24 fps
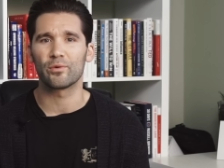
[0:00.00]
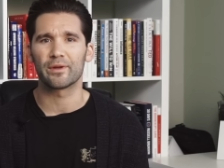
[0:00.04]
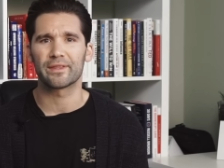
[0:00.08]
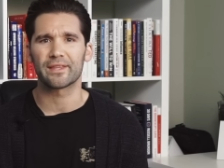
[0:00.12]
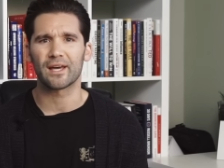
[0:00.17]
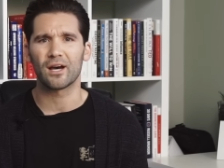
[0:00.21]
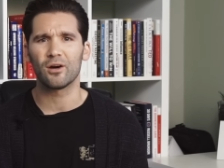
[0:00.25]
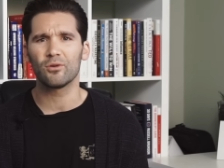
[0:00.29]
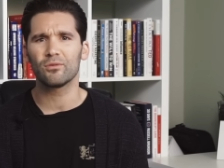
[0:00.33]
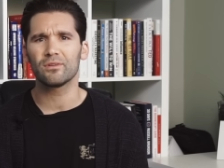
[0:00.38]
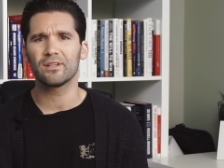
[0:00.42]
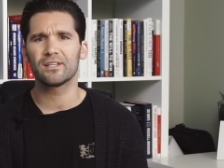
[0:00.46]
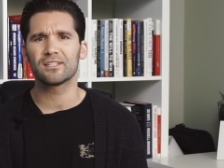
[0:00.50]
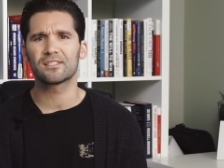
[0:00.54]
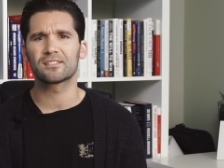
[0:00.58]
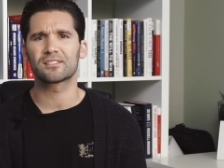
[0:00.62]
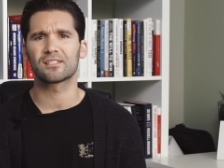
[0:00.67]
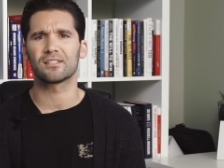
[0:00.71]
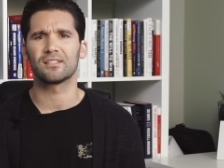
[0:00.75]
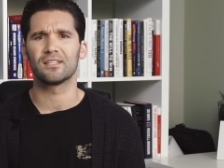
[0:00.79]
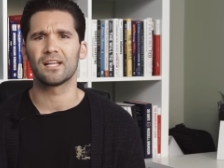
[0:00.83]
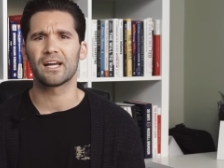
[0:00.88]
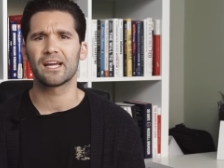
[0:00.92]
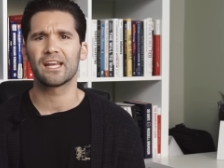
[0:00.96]
with
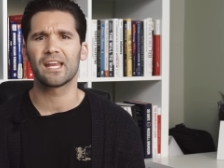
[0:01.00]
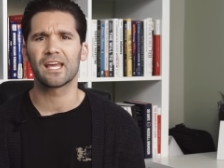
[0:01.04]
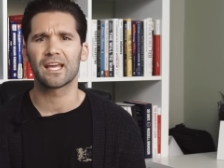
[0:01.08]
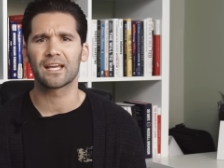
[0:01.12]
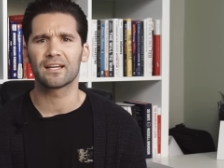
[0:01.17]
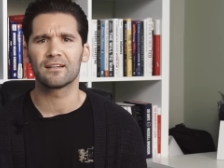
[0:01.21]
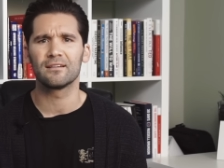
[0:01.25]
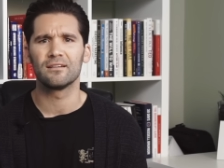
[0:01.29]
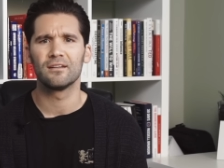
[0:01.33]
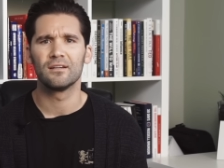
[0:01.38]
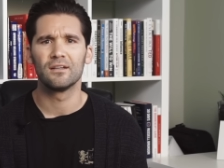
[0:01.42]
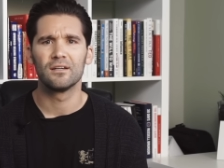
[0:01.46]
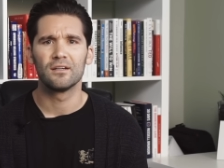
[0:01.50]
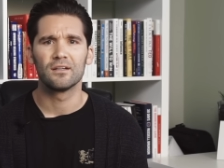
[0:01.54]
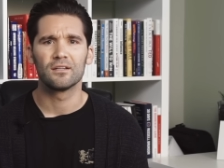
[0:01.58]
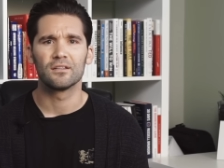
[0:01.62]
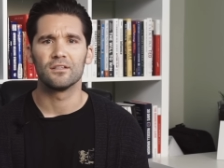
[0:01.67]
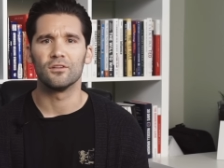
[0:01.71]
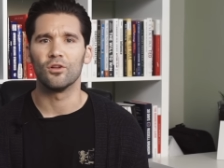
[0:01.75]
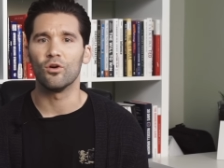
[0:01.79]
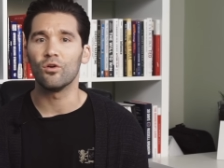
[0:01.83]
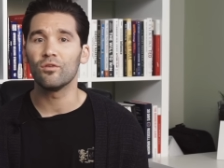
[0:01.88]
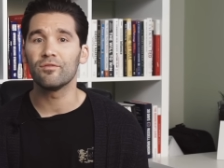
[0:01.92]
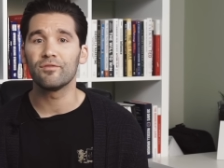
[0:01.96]
outlets, lighting,
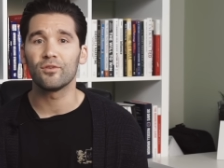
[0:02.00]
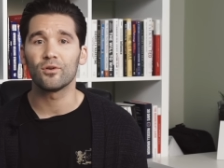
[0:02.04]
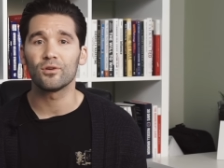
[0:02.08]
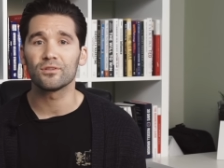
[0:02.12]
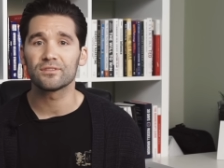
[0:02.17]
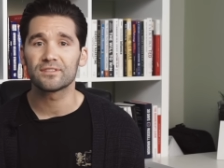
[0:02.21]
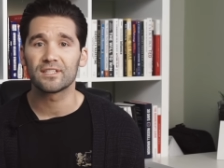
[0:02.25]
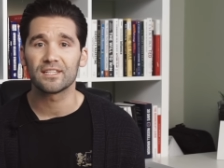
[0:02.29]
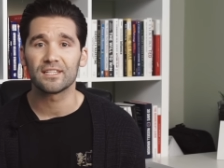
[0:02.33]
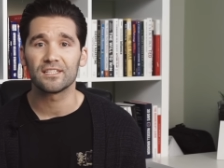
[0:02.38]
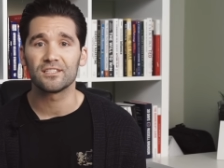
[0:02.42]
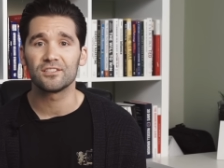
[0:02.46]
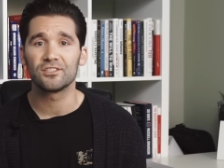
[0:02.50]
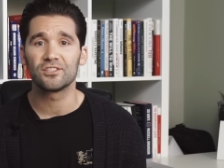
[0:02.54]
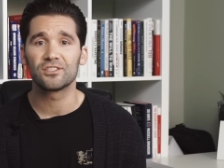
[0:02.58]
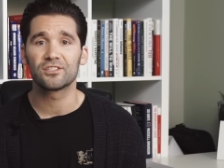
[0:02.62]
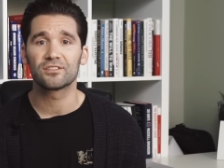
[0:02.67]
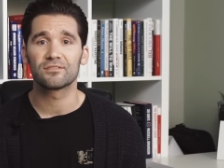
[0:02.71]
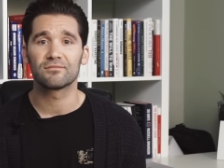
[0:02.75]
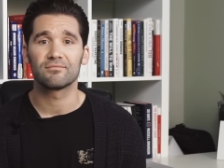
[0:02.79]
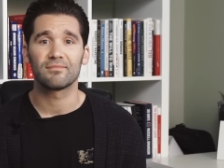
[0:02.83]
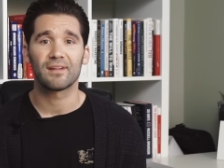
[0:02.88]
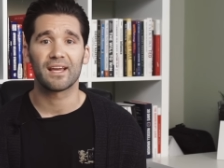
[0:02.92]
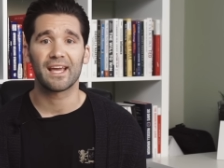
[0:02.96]
low voltage,
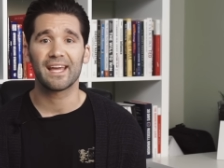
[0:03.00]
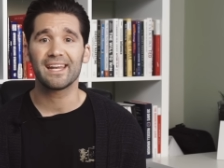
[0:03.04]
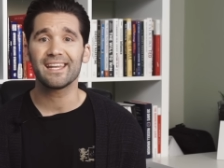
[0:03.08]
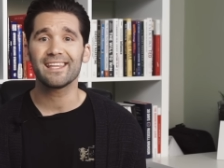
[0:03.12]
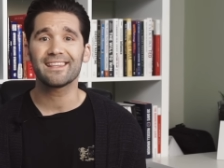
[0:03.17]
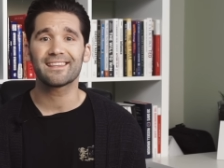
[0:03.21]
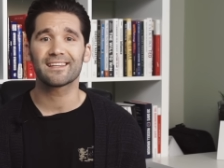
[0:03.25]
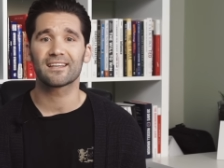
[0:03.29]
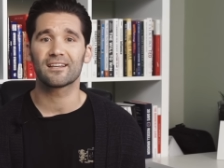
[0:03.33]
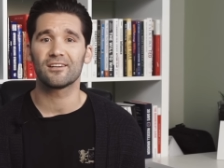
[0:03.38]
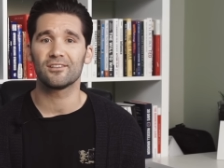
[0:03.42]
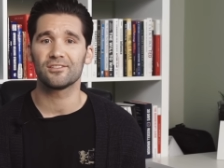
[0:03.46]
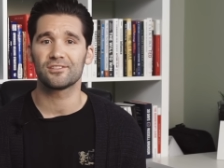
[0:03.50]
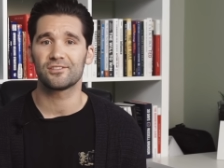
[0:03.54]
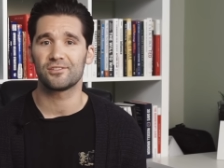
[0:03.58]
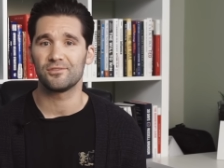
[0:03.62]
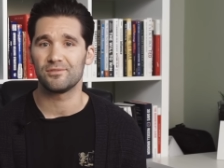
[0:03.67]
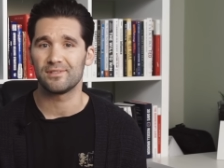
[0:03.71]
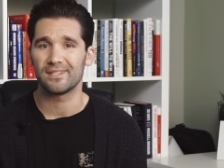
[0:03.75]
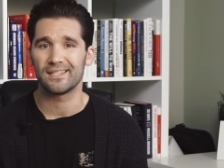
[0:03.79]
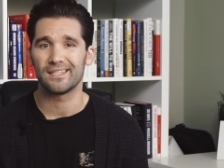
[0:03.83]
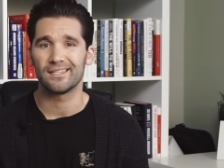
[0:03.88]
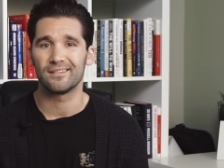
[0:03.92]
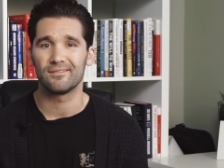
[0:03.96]
anything else you
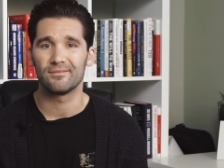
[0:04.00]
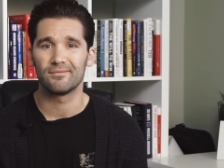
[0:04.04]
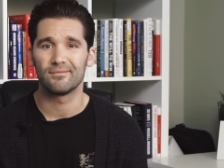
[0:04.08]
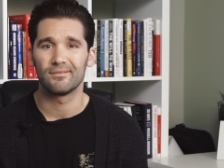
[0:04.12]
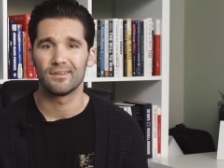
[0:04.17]
need.